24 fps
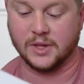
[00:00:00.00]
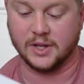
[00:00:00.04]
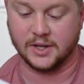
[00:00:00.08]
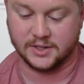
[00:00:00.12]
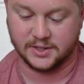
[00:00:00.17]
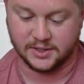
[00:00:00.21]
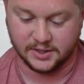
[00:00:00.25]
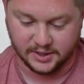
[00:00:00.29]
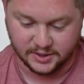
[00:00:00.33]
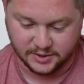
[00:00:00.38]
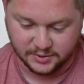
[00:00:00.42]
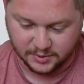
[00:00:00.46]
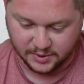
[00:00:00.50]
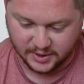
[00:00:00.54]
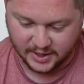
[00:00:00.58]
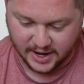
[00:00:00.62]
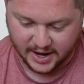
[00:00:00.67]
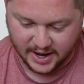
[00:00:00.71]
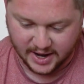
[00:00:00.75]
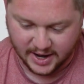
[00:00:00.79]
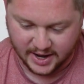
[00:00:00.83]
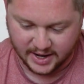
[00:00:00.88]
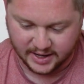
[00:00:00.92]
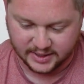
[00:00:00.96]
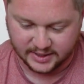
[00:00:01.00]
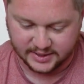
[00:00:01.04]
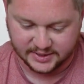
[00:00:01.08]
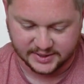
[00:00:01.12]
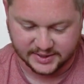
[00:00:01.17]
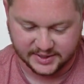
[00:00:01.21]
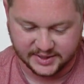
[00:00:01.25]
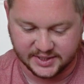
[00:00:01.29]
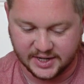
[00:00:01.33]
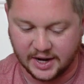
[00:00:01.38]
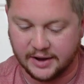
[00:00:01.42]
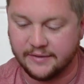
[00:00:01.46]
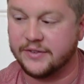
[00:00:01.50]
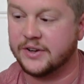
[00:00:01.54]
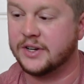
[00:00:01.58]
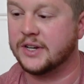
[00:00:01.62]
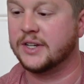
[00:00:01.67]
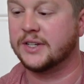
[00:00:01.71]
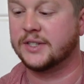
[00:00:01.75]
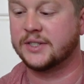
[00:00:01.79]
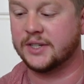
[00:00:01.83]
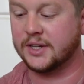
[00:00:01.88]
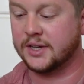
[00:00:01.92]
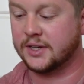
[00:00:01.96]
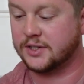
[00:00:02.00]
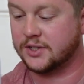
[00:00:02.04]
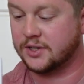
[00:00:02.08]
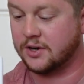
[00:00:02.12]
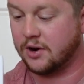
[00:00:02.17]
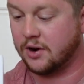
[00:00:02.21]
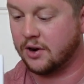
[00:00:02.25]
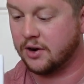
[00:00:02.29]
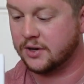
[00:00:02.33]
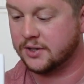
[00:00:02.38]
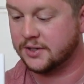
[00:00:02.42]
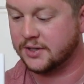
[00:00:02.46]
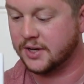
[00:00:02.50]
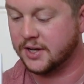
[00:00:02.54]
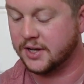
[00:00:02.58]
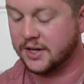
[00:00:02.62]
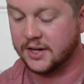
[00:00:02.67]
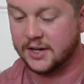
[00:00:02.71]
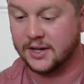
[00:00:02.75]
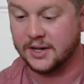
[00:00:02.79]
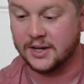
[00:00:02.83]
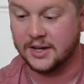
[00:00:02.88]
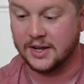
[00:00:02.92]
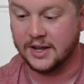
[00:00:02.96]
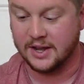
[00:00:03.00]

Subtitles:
So this one had 76 cars in it.